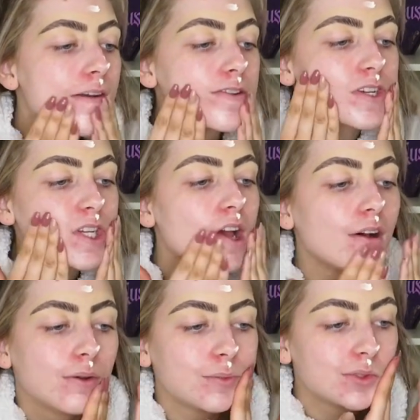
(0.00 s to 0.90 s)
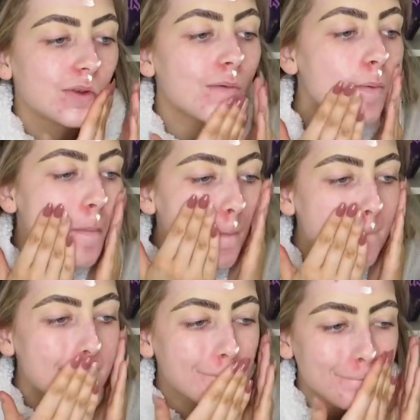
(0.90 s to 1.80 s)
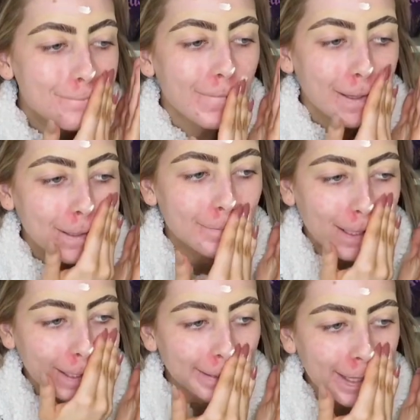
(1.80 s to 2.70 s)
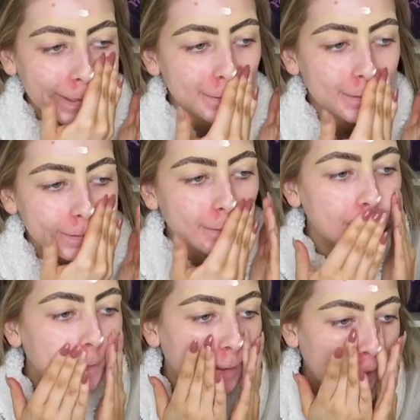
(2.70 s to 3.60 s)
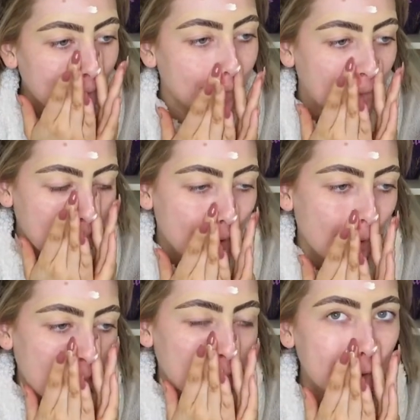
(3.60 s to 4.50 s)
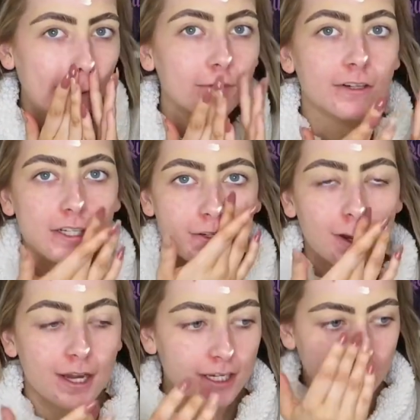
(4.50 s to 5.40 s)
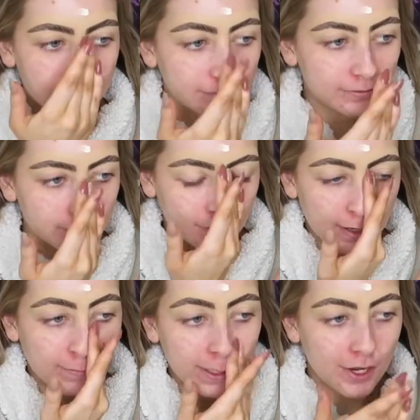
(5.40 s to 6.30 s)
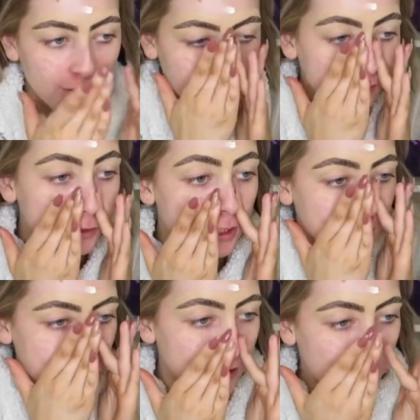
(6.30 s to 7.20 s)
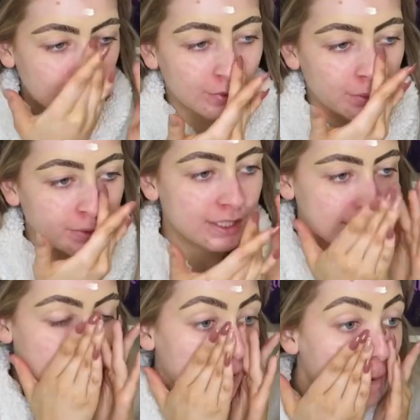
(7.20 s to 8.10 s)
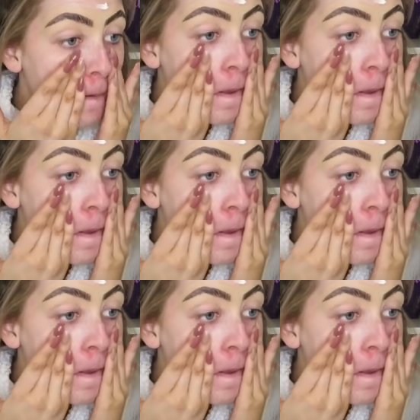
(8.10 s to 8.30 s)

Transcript: just helps keep like a natural sort of glow. I get very dry around my nose, as you can probably see,